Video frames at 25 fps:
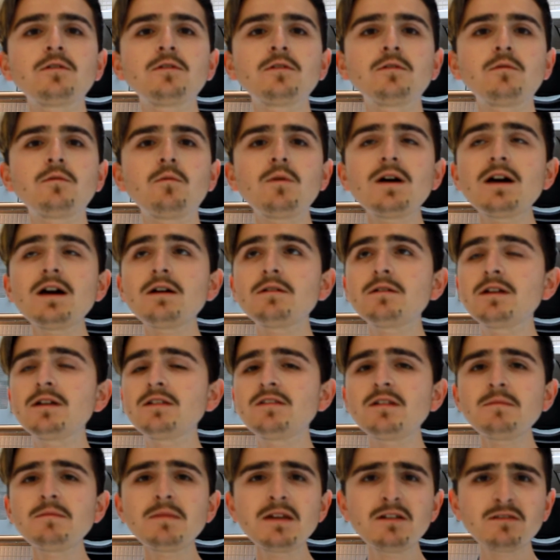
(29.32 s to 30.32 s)
What? Is
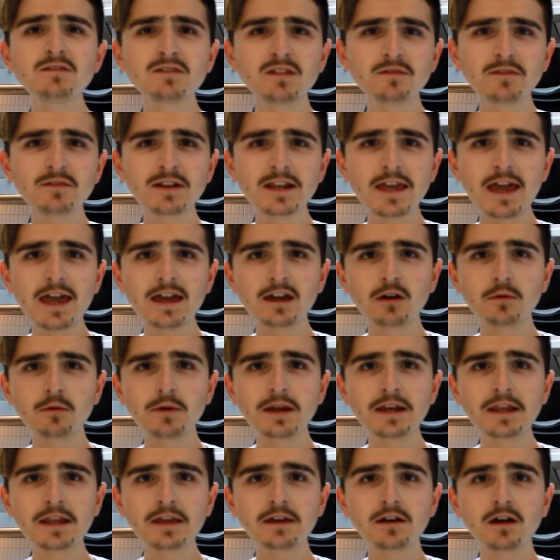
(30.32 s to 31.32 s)
it me, or is it really echoey
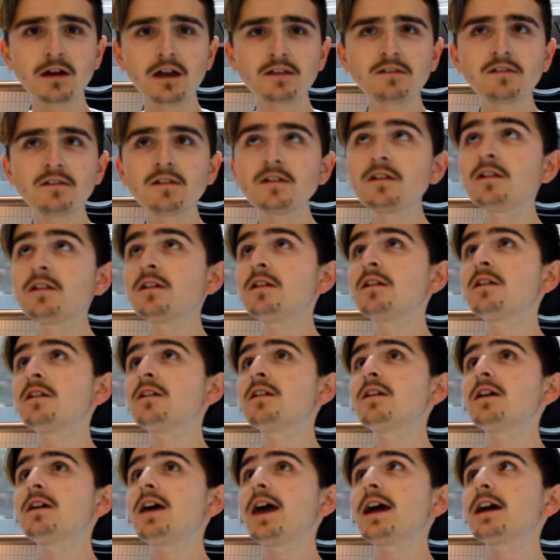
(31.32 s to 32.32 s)
in here, guys?
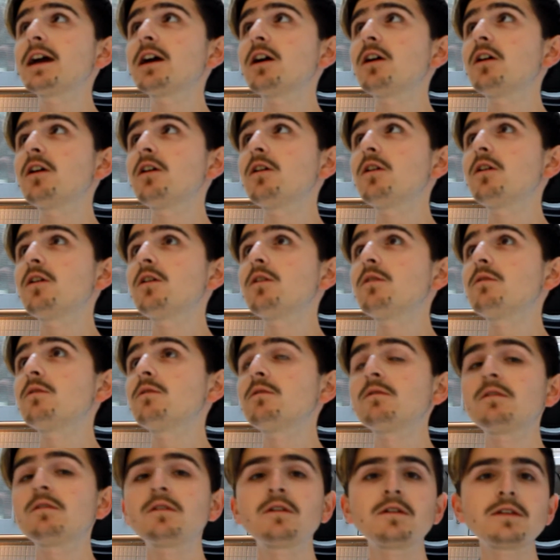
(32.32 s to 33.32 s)
Echo!
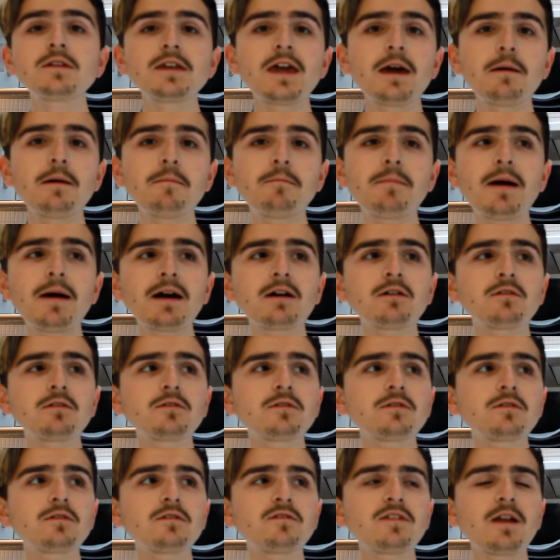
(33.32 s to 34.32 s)
Yeah, back
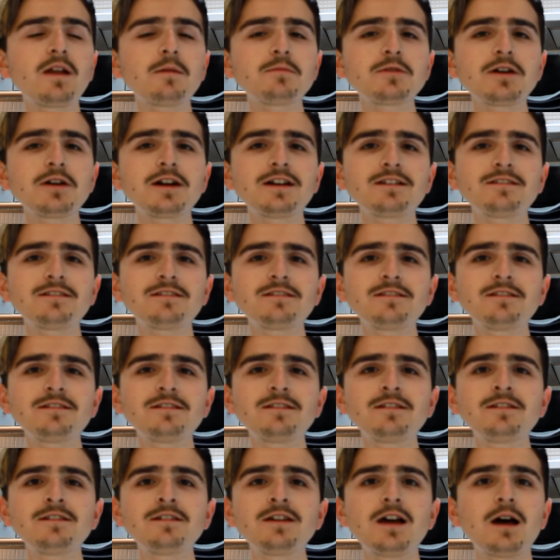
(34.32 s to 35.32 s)
on subject.
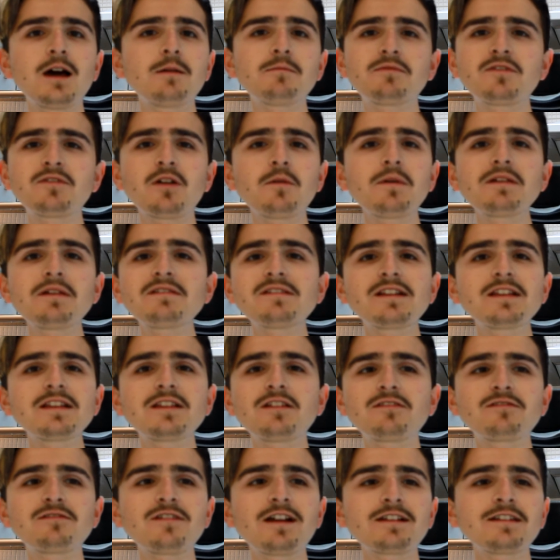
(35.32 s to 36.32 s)
I'm so easily
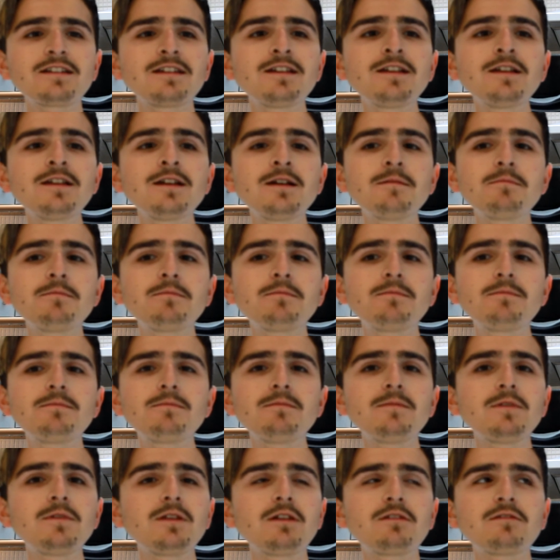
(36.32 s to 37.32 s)

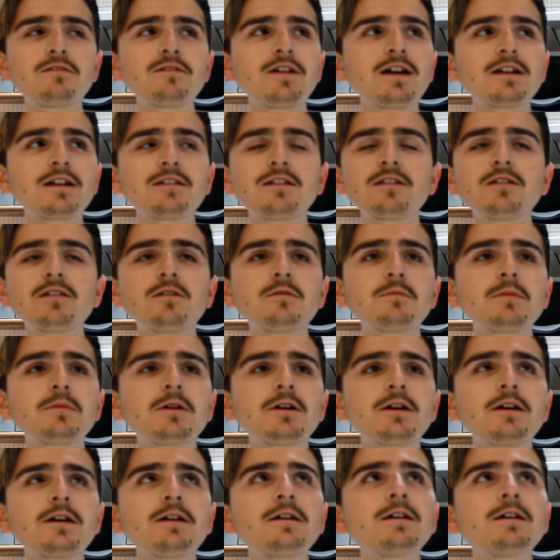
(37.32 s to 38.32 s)
distracted, oh my.